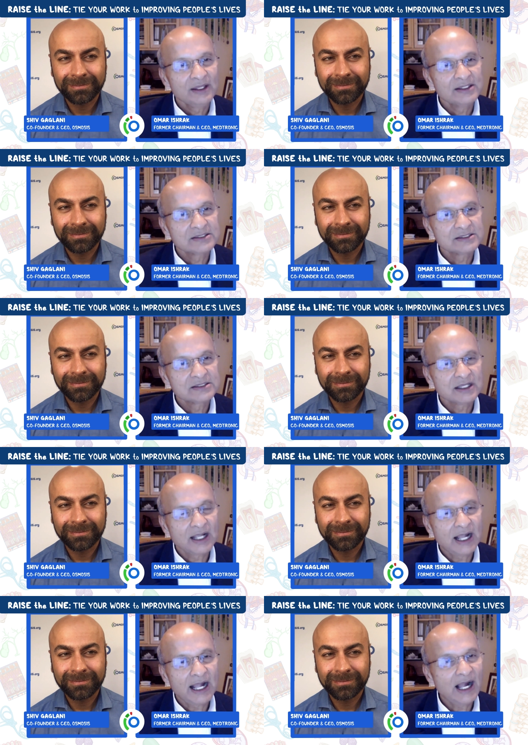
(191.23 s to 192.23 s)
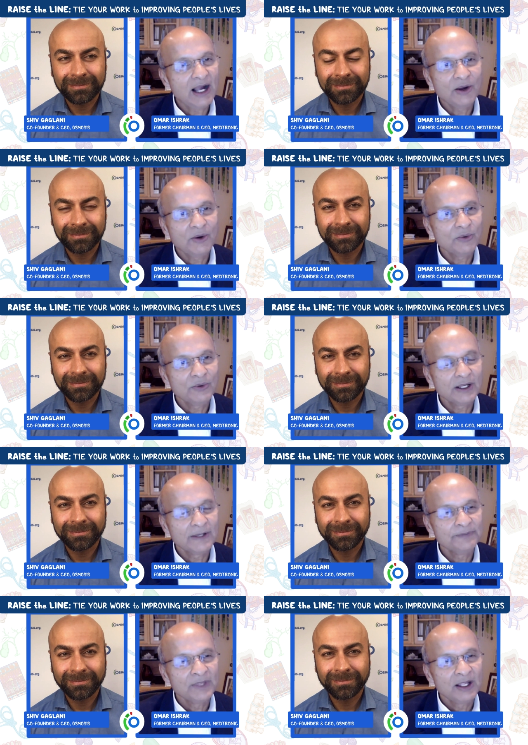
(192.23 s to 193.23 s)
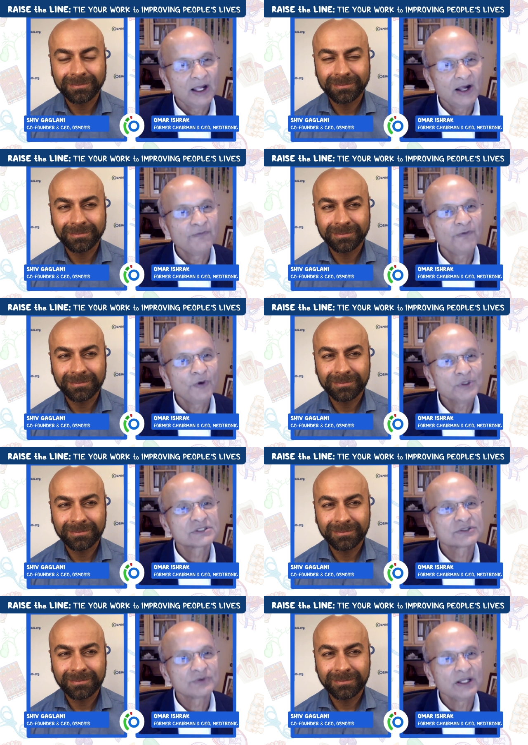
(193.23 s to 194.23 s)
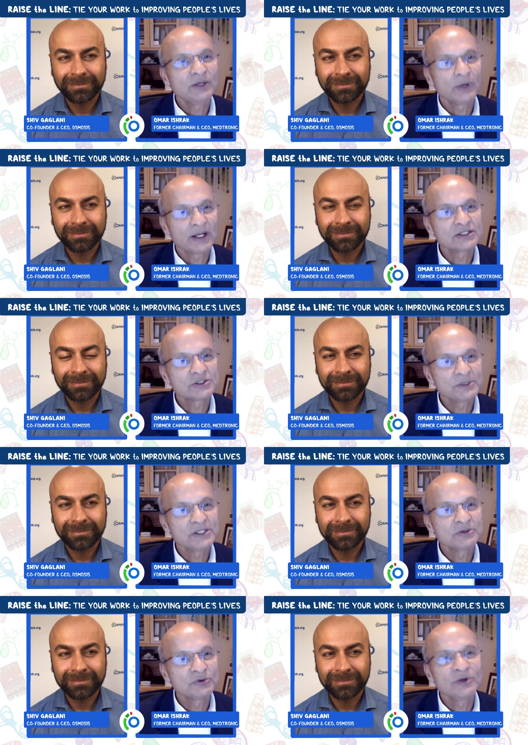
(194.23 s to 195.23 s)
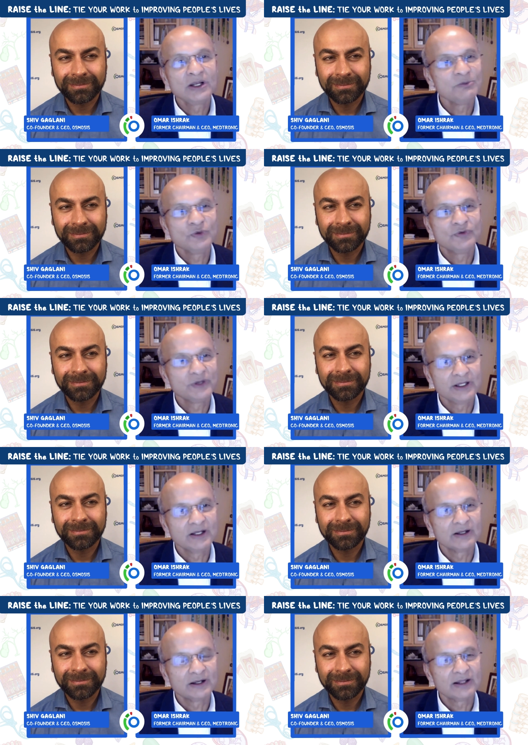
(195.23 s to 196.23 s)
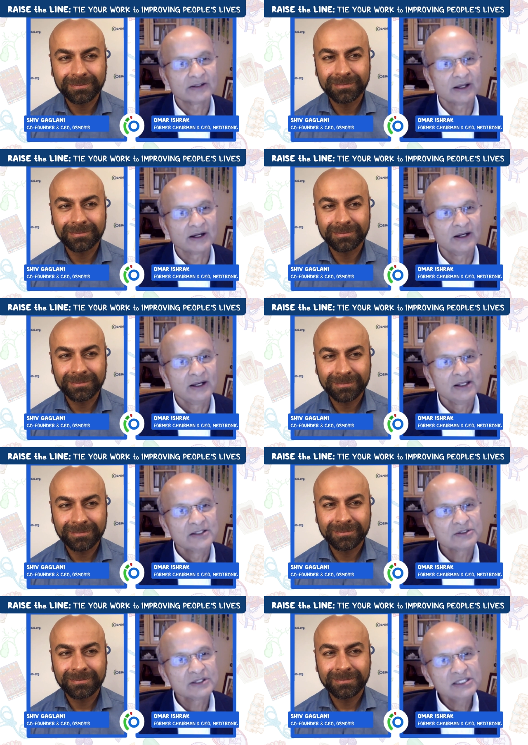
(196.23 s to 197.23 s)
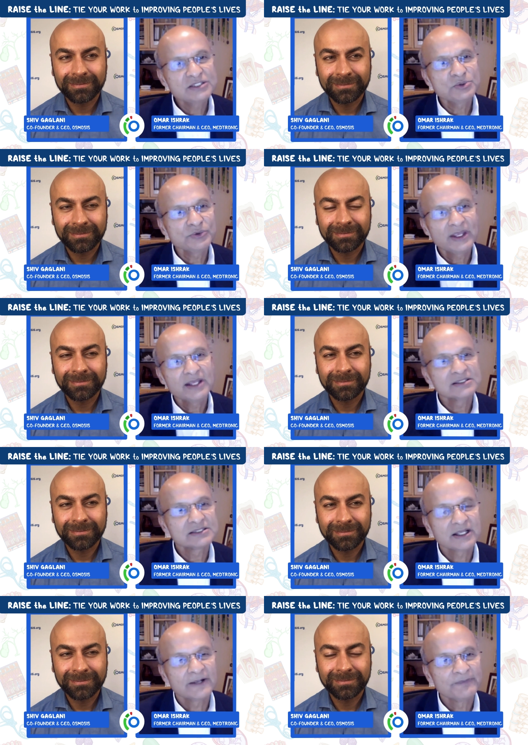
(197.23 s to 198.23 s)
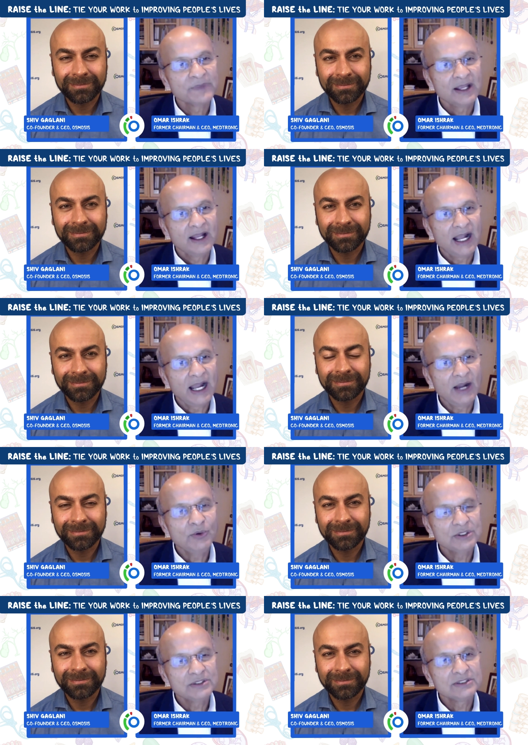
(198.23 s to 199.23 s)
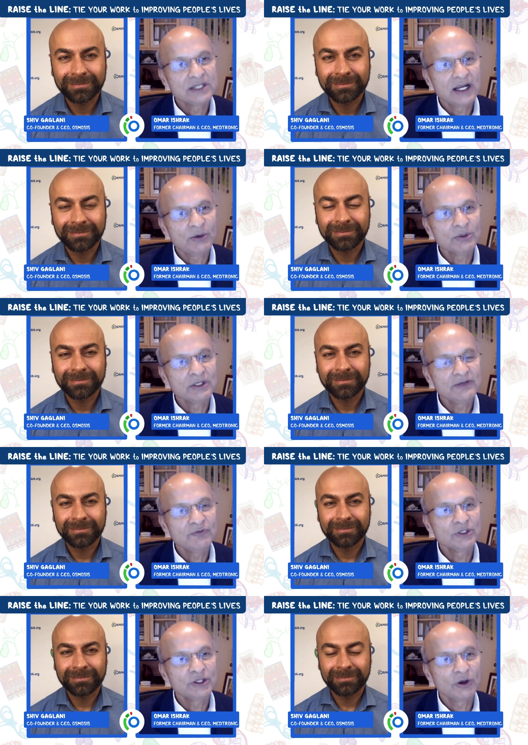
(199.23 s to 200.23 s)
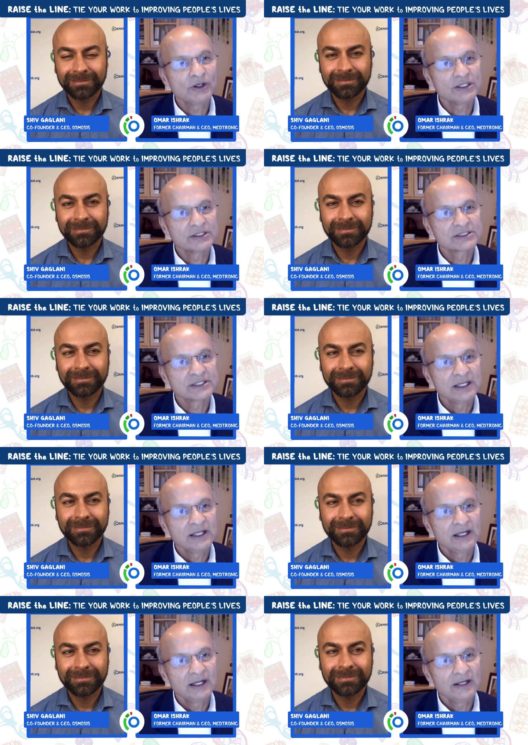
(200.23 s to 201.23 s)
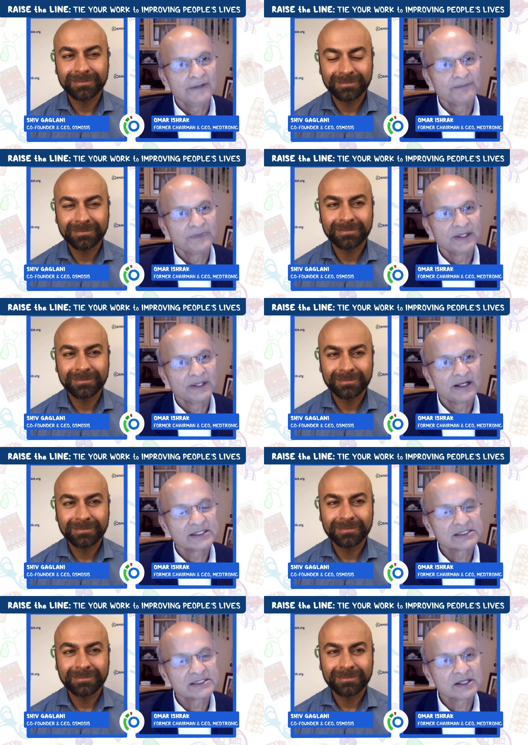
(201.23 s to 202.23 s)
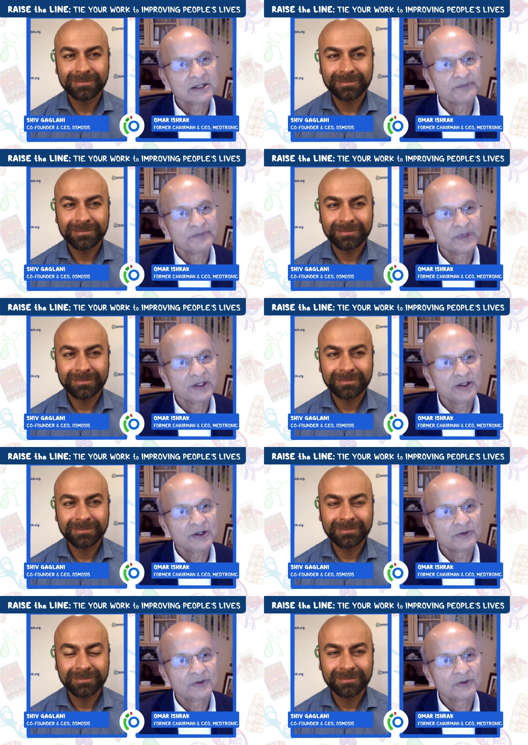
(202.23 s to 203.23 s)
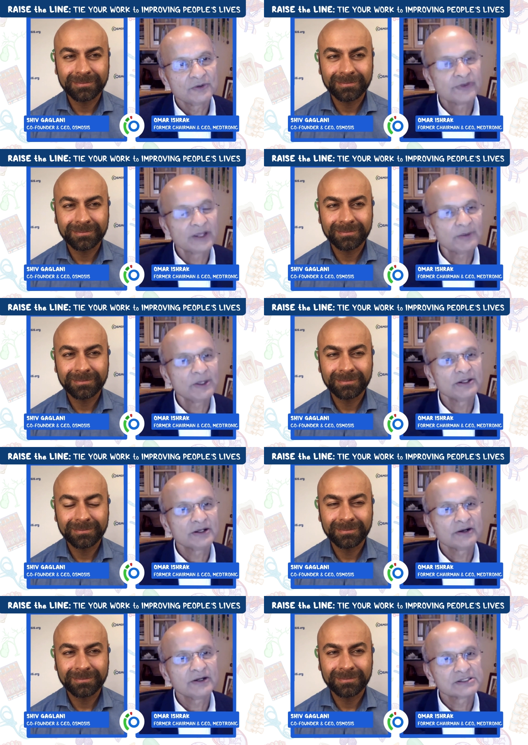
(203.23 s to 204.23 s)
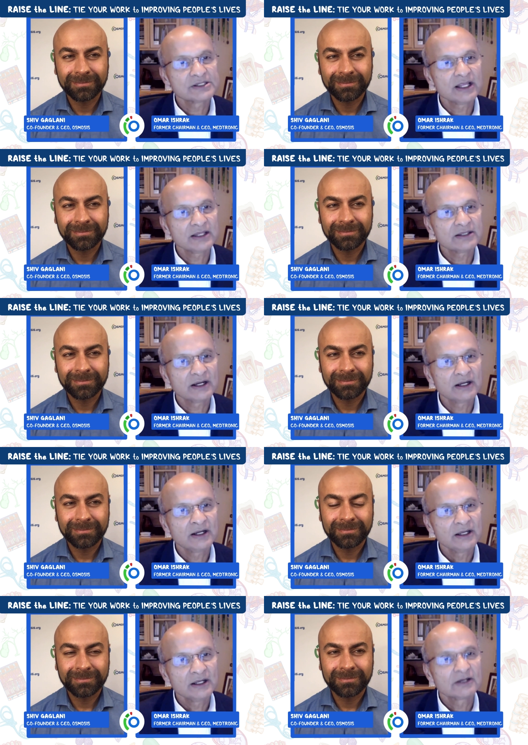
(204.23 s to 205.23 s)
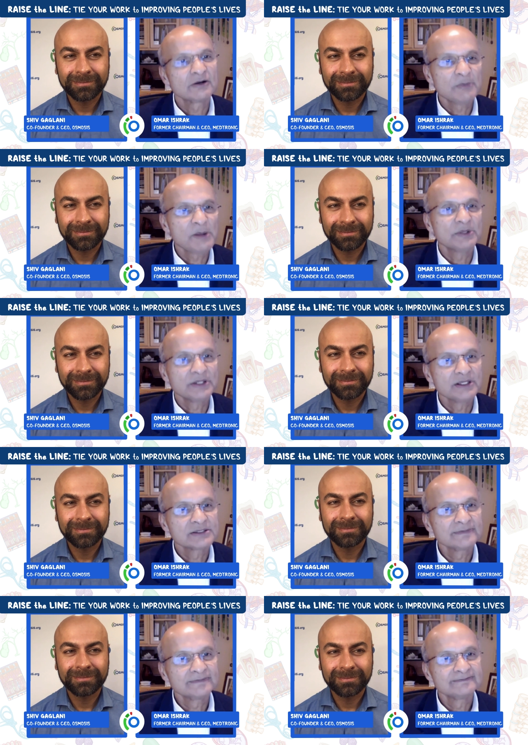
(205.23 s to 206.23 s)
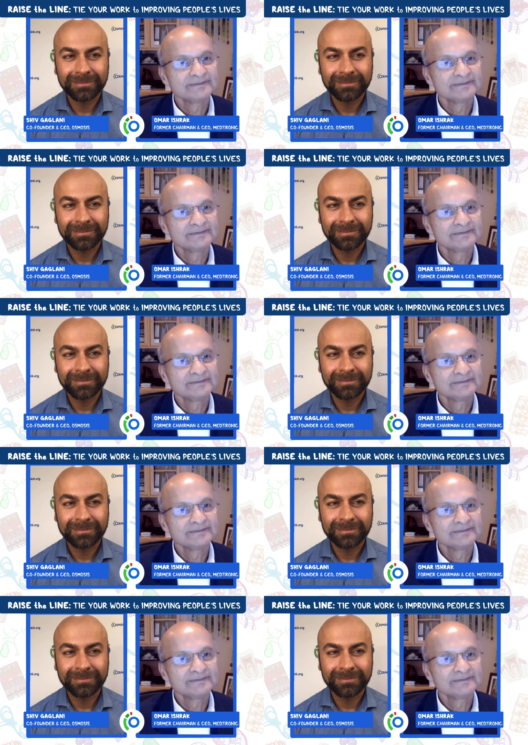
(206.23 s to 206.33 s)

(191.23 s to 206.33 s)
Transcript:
Speaker 1: is uh, how uh, how focused really one has to be to really move the needle in healthcare. So these two things uh, I would uh, I would leave with the audience um, that as they, you know, so think about their careers in healthcare and remember these.